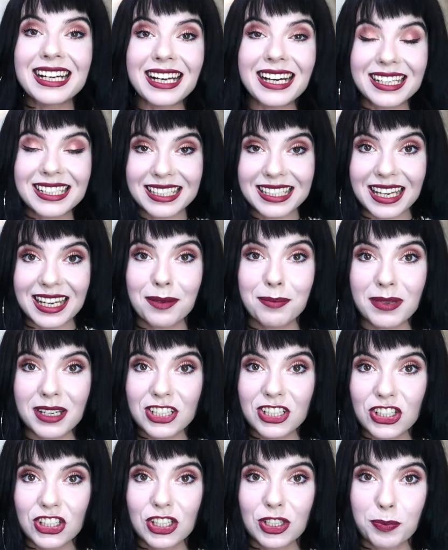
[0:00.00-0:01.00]
As I
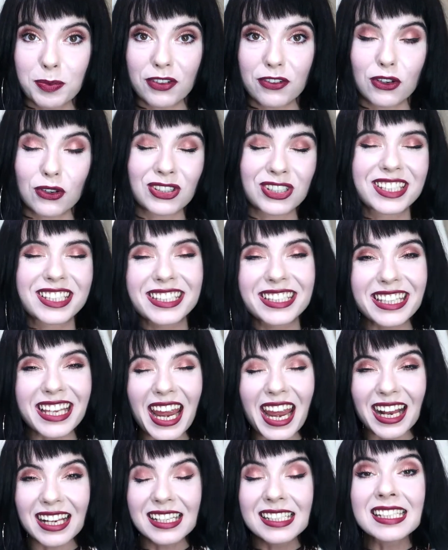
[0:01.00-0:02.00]
mentioned before,
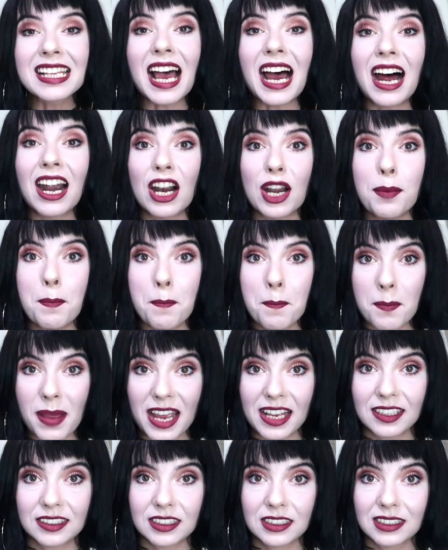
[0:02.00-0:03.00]
sales are a
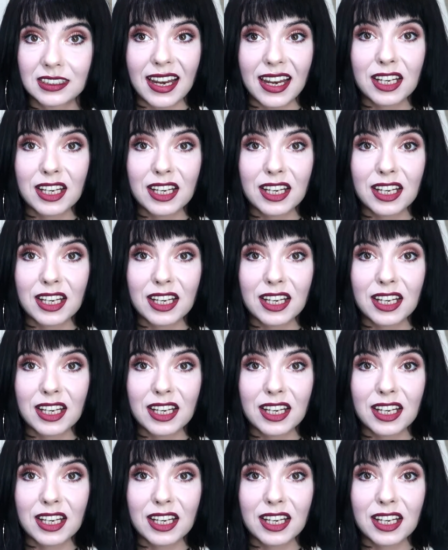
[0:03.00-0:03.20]
mess.